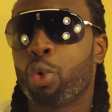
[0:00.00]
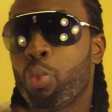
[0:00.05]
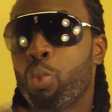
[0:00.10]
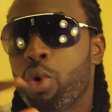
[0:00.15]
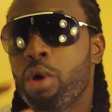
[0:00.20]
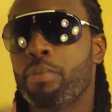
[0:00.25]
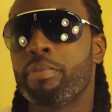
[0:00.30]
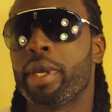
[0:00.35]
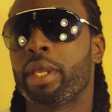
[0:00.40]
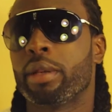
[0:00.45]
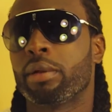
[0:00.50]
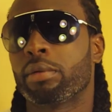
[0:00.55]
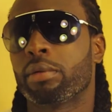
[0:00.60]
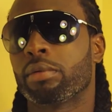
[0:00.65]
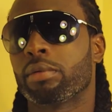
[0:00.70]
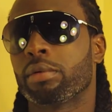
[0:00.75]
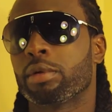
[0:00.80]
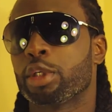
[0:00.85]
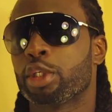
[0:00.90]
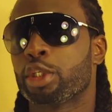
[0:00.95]
a woman
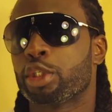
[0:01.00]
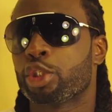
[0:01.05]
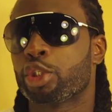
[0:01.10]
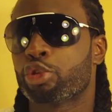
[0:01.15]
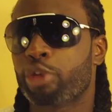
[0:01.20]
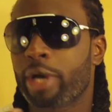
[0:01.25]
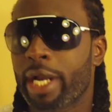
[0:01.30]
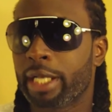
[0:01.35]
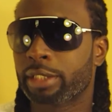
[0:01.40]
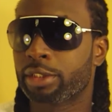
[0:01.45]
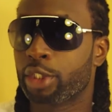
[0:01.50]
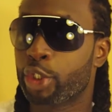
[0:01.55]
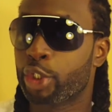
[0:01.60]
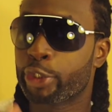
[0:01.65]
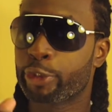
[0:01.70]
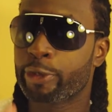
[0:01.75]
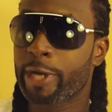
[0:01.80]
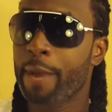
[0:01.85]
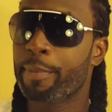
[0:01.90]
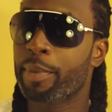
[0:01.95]
tries to
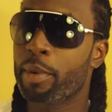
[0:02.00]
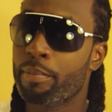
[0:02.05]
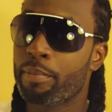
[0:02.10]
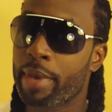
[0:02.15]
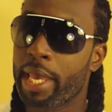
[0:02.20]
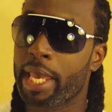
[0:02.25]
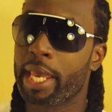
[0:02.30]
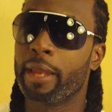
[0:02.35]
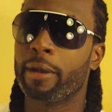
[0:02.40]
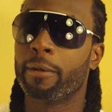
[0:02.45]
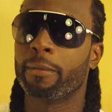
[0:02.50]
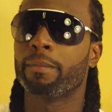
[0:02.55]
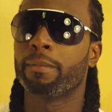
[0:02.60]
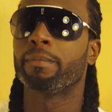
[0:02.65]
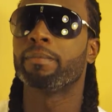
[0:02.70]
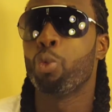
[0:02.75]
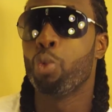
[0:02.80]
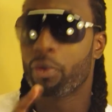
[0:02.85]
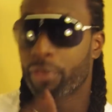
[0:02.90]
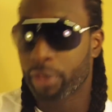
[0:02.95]
trap a
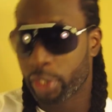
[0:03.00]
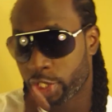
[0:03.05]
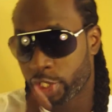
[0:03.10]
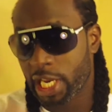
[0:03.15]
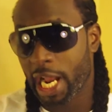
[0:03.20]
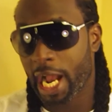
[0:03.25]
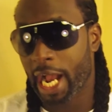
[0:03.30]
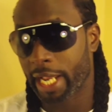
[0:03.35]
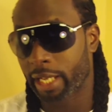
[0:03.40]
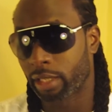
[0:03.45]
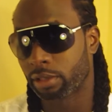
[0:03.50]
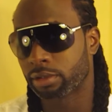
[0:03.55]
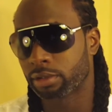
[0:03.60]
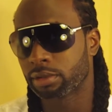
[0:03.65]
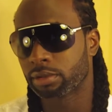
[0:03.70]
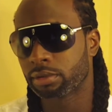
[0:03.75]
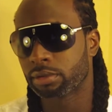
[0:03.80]
man with a child